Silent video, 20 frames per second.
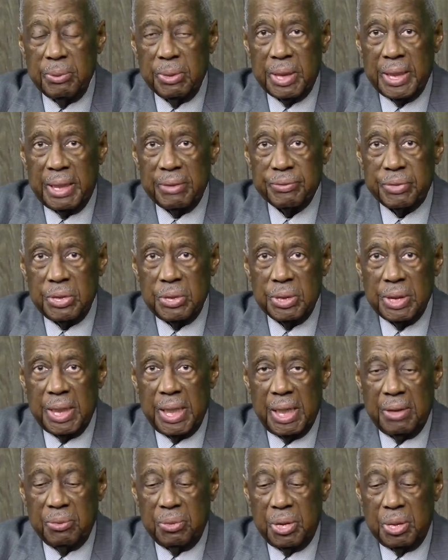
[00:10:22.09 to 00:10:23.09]
like for you to
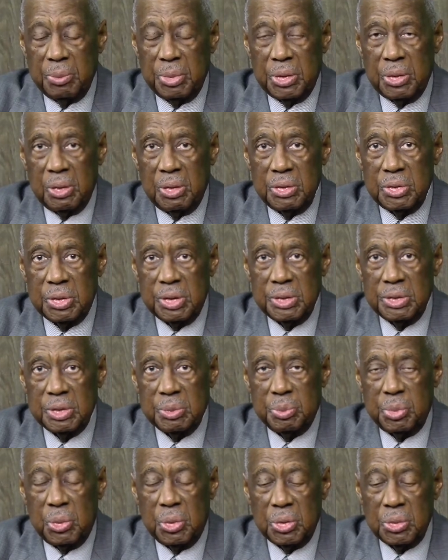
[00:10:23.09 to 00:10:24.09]
have one because you can
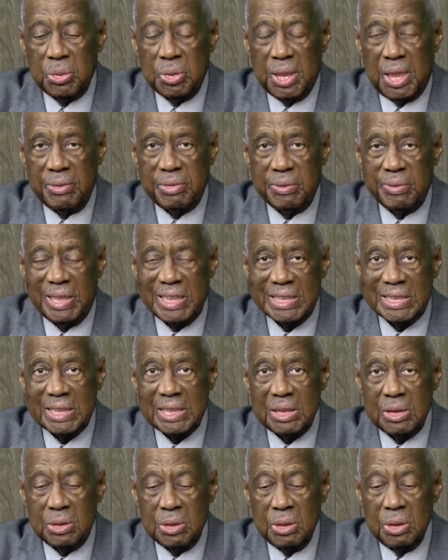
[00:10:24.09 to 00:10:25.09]
support New Life Evangelistic
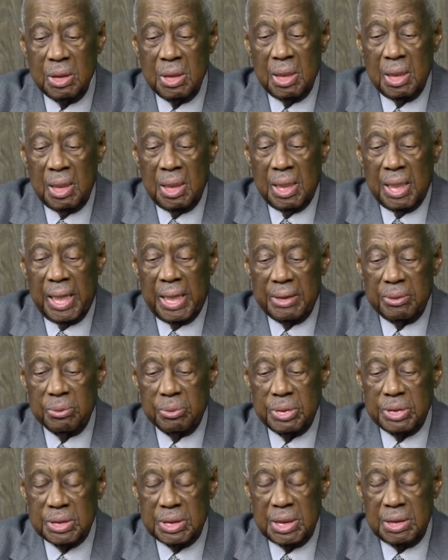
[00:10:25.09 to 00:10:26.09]
Center and
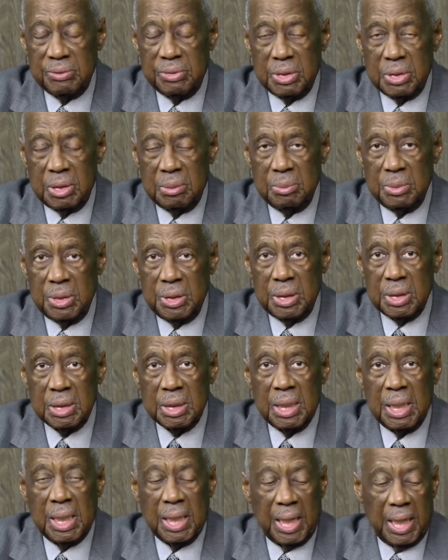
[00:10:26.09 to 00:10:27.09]
receive a mug
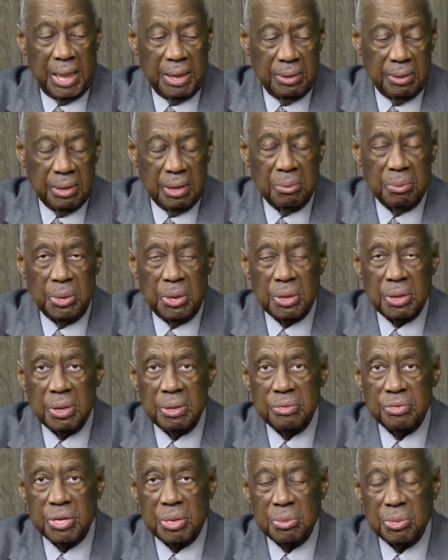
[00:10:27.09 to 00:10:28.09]
and a book
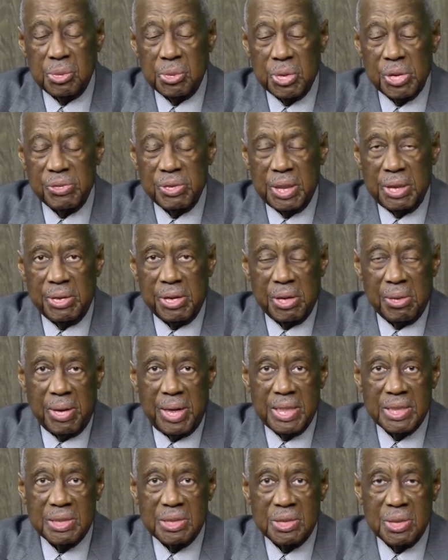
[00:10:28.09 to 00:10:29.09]
from Reverend Larry
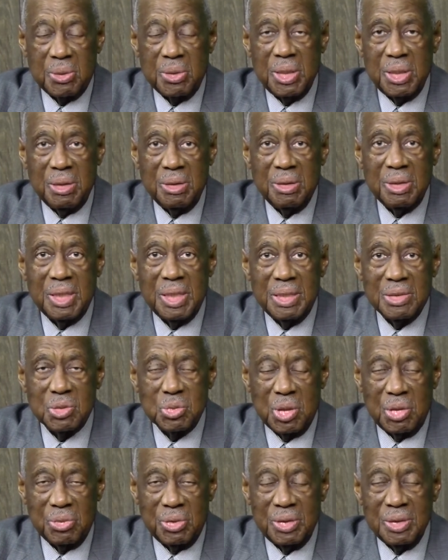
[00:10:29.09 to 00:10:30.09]
Rice. So here is
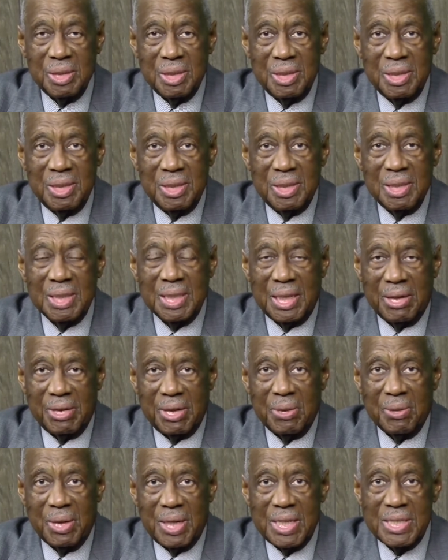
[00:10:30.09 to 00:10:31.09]
Reverend Larry
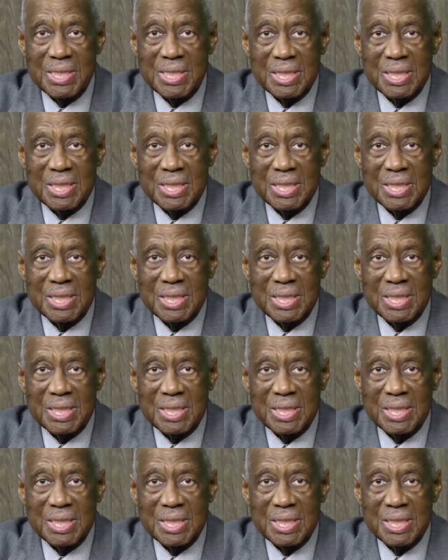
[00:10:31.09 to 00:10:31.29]
Rice.